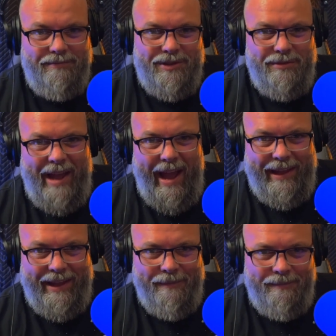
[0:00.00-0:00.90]
too
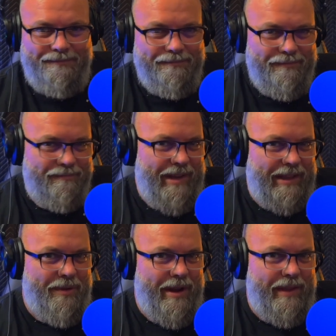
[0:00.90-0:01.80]
tacky, not
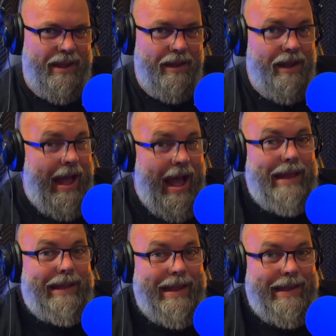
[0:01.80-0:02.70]
the right thing.
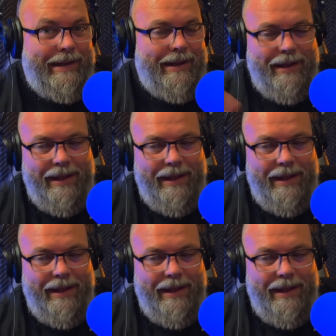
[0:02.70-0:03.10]
I like it.